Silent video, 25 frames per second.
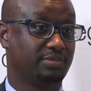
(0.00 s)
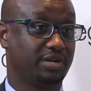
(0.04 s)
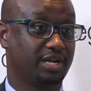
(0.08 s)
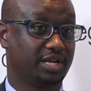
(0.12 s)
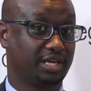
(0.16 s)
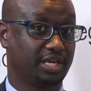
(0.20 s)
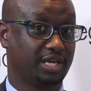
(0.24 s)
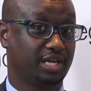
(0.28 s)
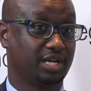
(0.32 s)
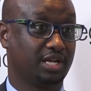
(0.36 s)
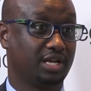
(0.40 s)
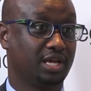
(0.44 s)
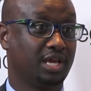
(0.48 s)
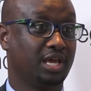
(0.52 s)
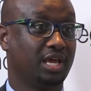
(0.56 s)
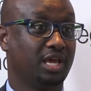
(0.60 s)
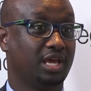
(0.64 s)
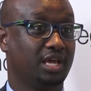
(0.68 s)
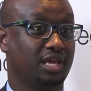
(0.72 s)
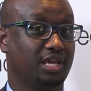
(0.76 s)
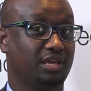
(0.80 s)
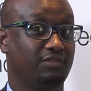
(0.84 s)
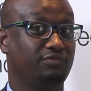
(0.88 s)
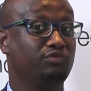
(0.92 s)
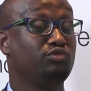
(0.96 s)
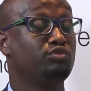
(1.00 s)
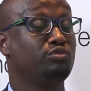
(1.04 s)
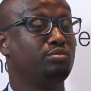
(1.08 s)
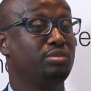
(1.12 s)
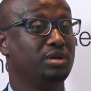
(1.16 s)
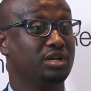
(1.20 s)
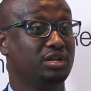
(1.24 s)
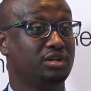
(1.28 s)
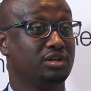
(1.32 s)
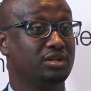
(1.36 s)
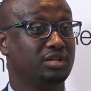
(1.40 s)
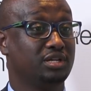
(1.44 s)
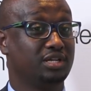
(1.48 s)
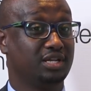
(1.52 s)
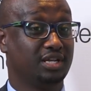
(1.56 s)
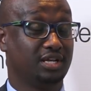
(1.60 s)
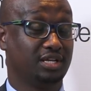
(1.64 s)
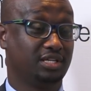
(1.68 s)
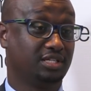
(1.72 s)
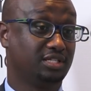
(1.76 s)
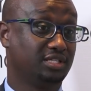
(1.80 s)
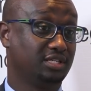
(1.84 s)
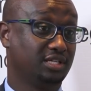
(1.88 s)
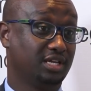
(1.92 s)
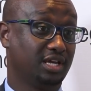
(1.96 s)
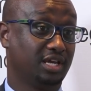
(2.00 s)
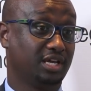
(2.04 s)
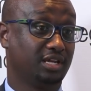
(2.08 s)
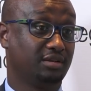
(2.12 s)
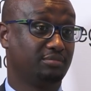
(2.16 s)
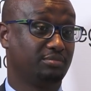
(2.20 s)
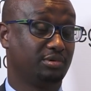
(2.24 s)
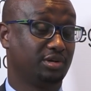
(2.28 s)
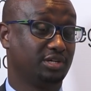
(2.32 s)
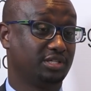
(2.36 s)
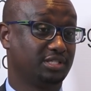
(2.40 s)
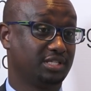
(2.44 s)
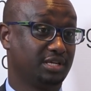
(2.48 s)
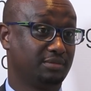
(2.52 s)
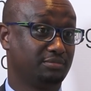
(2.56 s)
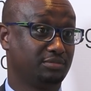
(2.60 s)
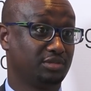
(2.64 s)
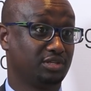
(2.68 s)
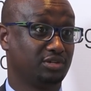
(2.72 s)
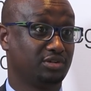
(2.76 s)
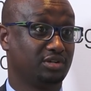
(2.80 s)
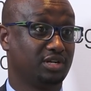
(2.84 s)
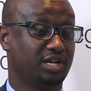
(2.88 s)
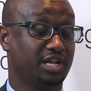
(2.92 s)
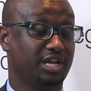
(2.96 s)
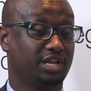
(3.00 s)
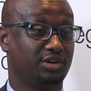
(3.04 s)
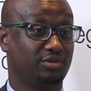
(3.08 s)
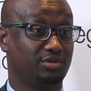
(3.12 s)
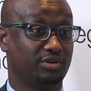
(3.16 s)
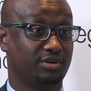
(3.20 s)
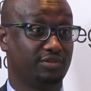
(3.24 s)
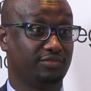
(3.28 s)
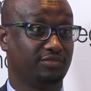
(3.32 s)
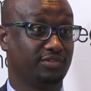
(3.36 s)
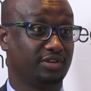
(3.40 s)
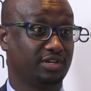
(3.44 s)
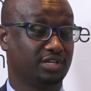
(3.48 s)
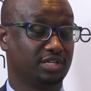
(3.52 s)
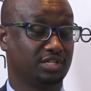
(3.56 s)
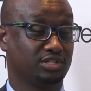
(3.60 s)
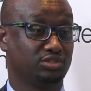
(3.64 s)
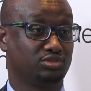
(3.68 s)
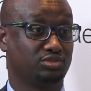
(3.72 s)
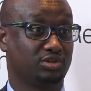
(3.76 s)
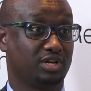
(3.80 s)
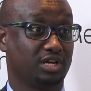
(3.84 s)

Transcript: But again, if you've been 99 point something relying on the vendors,